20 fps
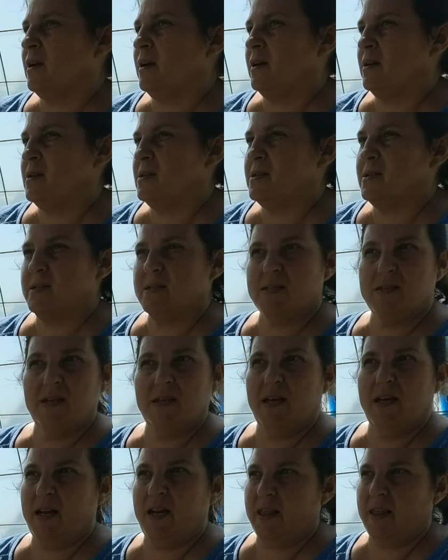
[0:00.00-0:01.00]
because
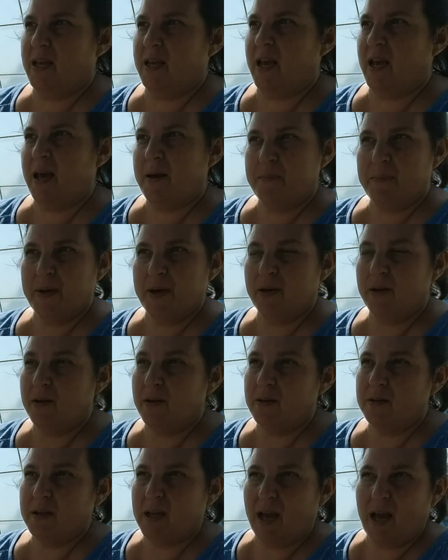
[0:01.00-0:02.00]
anything I
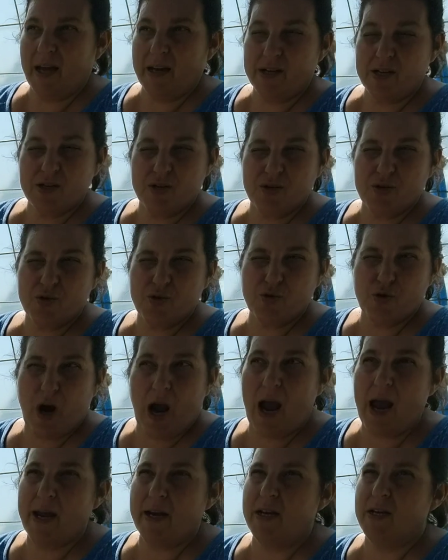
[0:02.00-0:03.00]
build, I
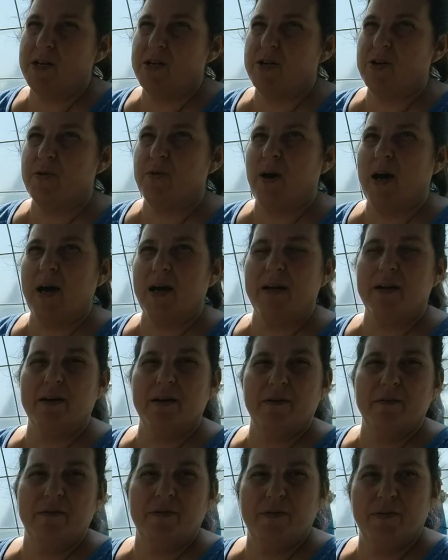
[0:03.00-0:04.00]
try to do out
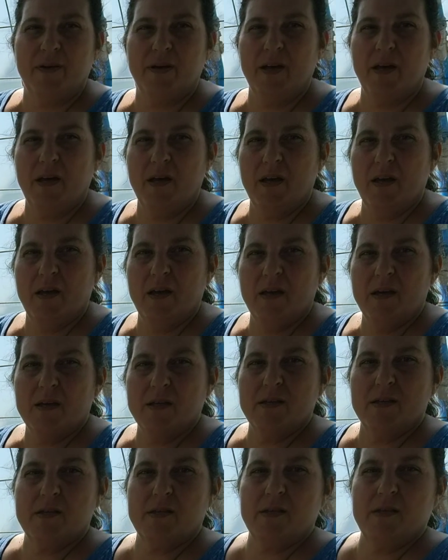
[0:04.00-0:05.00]
of,
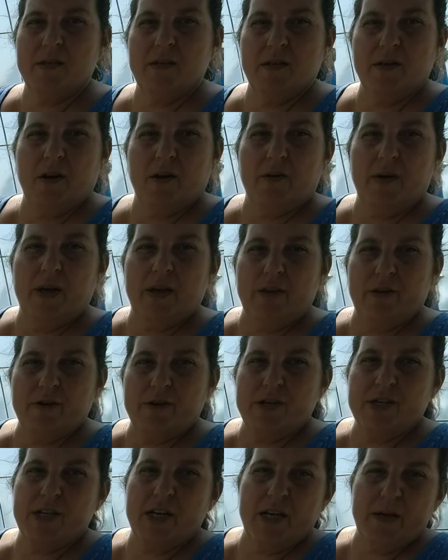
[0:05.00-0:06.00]
either
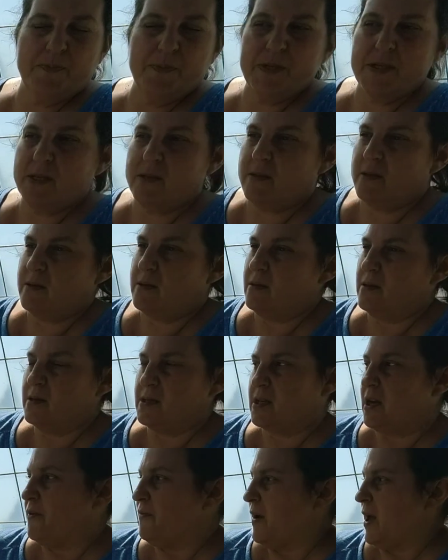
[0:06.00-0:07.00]
cheap
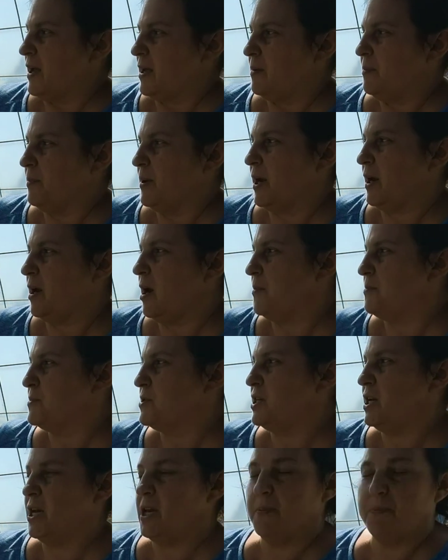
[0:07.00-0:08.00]
stuff I can pick up
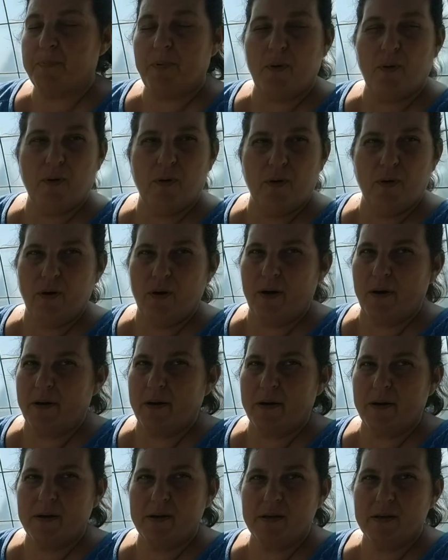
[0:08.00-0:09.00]
cheap
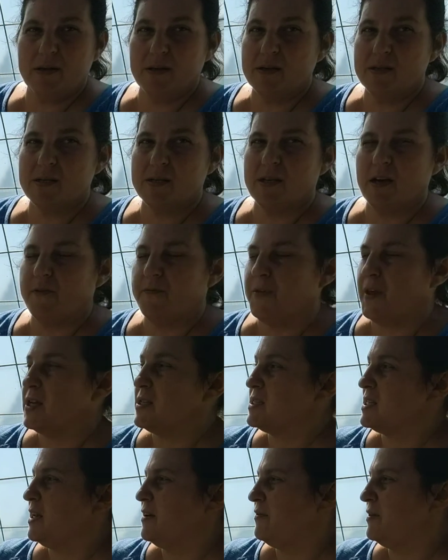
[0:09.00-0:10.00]
or stuff
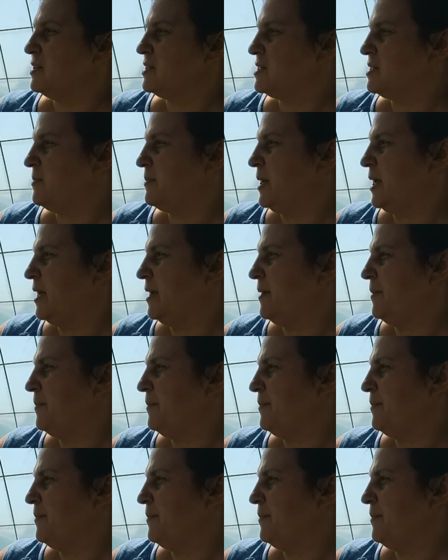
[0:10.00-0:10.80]
that's given to me.